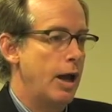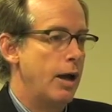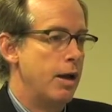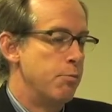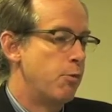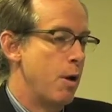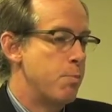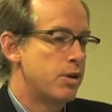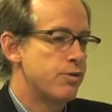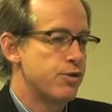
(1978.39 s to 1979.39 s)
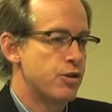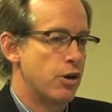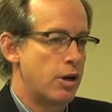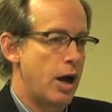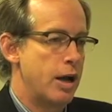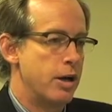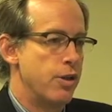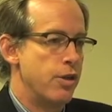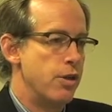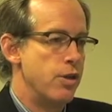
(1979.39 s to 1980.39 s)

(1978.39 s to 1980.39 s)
and great books of a certain kind. And